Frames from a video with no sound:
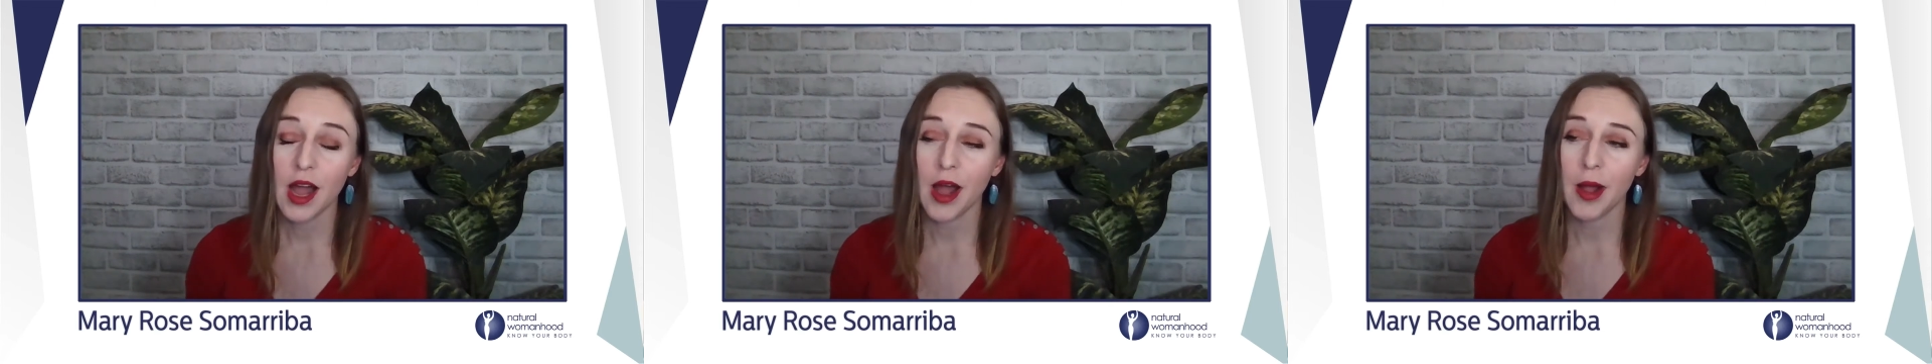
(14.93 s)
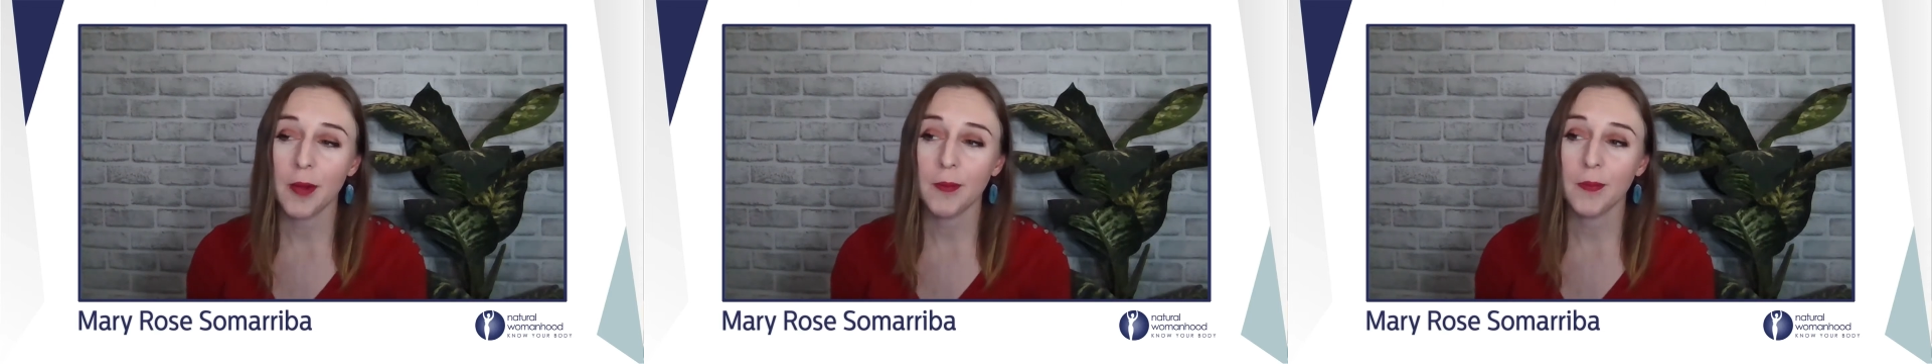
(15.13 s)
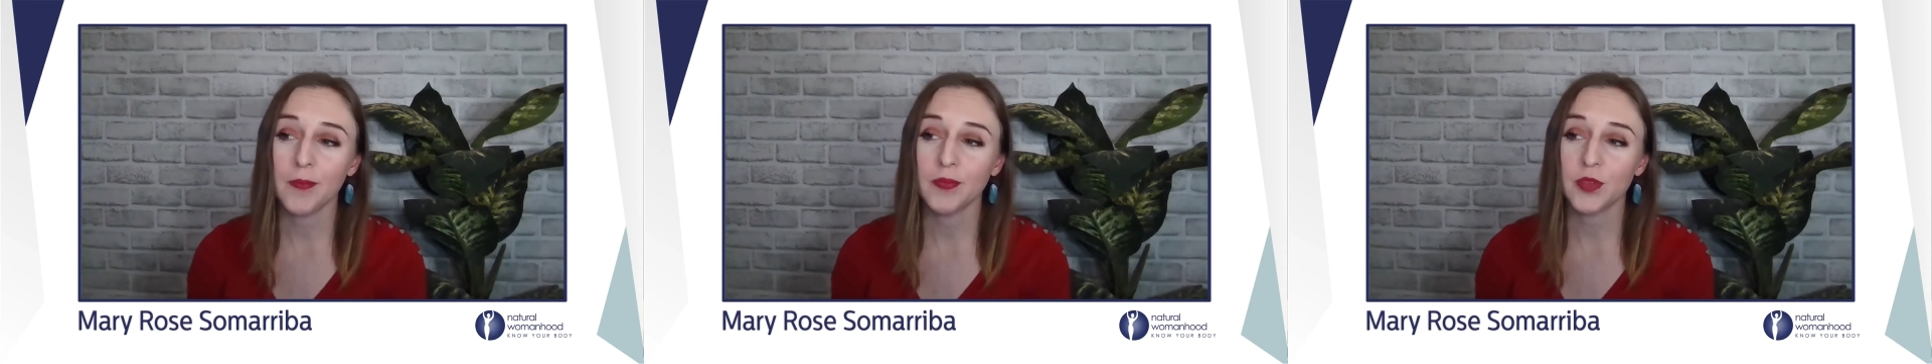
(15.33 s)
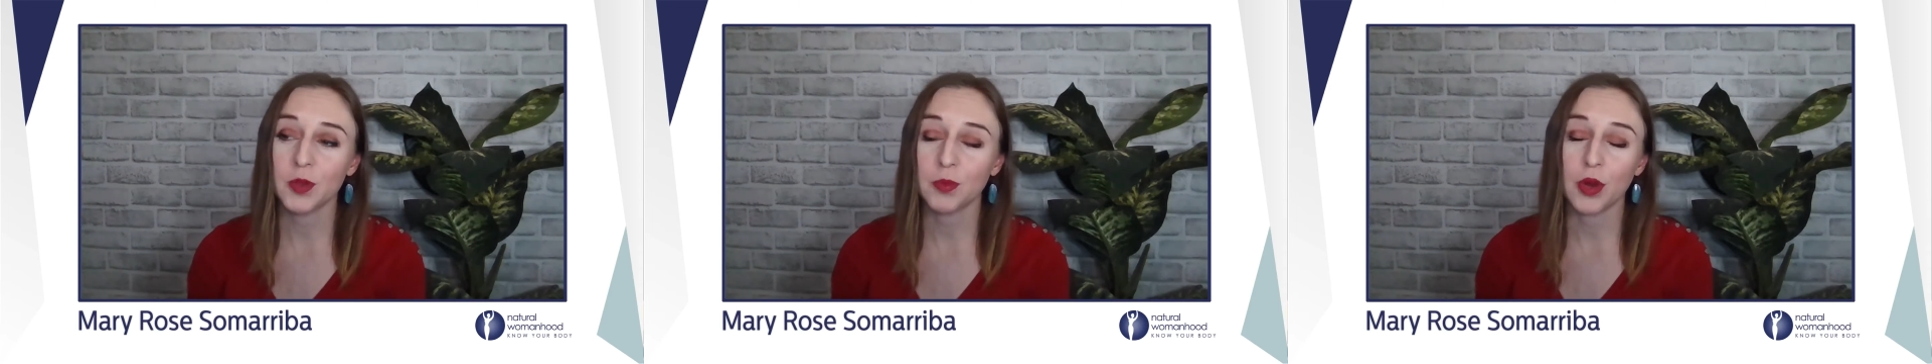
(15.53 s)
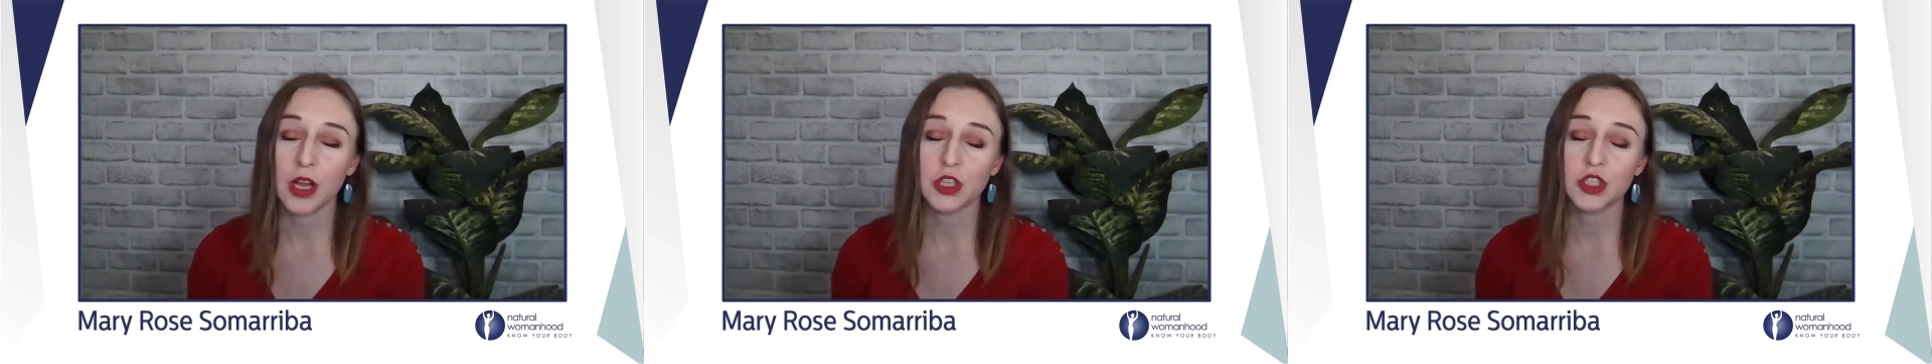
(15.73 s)
um,
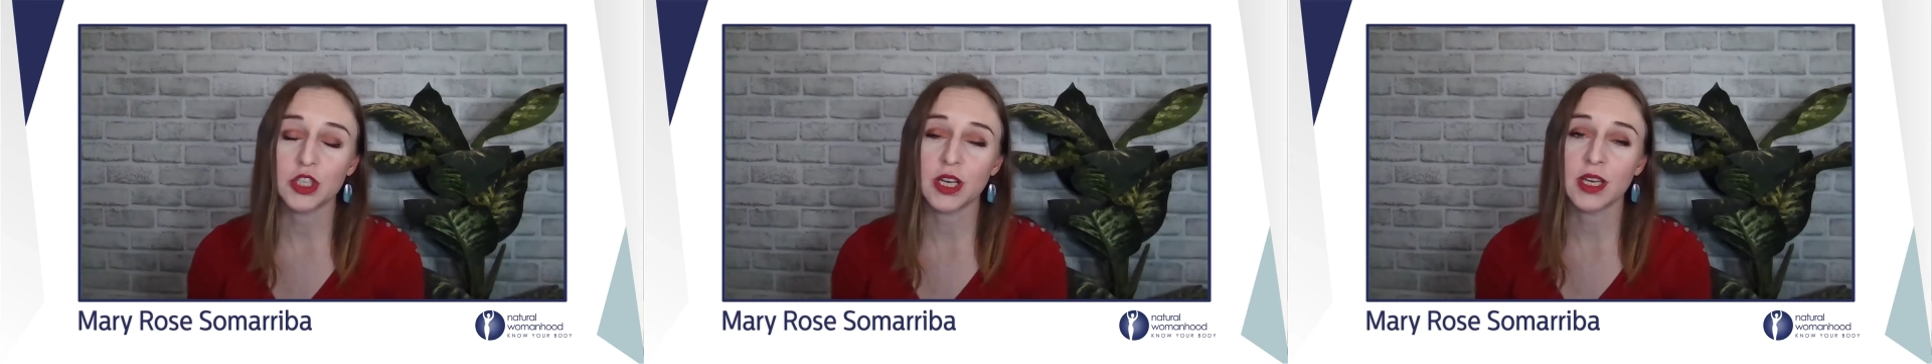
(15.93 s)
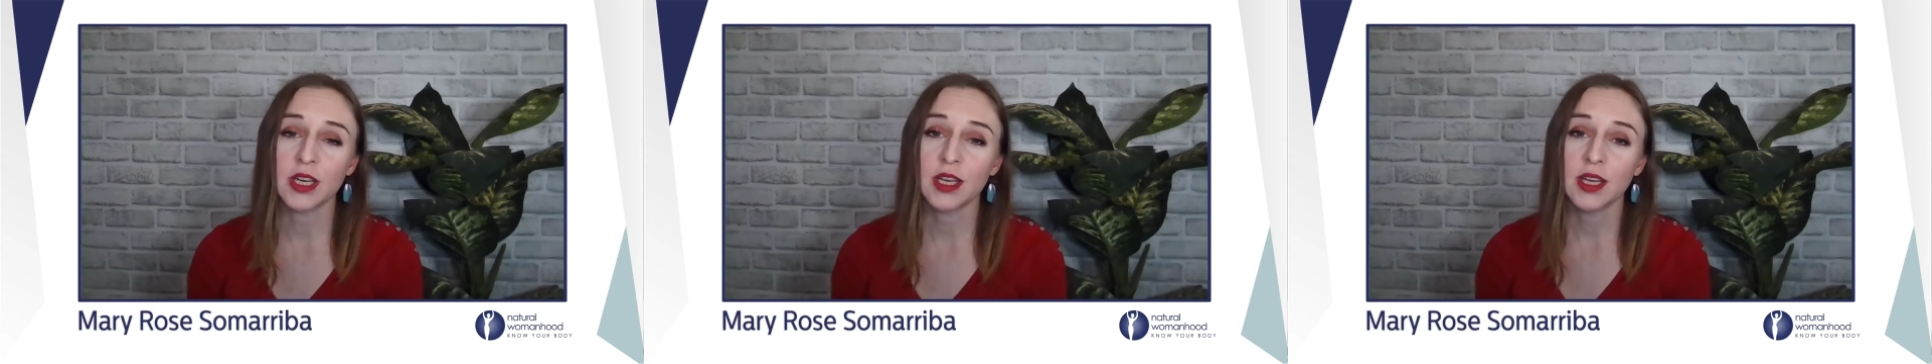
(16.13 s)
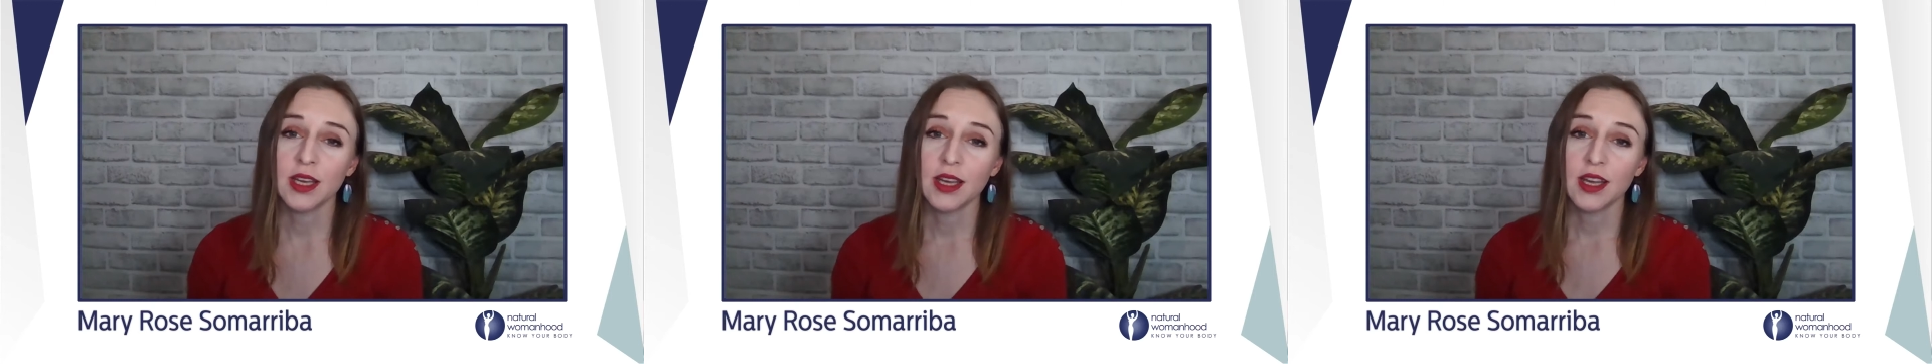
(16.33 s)
depression.